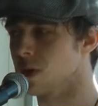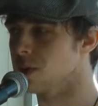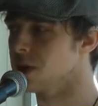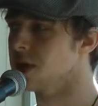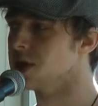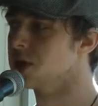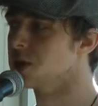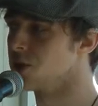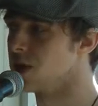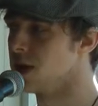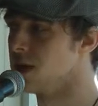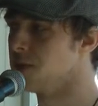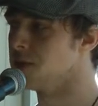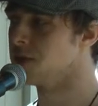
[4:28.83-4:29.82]
From this
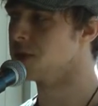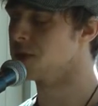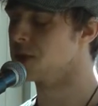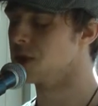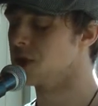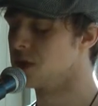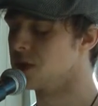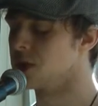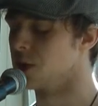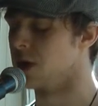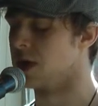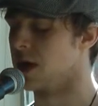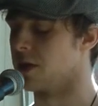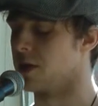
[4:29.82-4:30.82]
dream
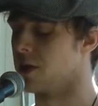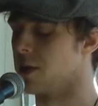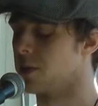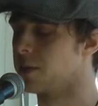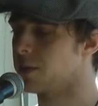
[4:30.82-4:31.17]
to another,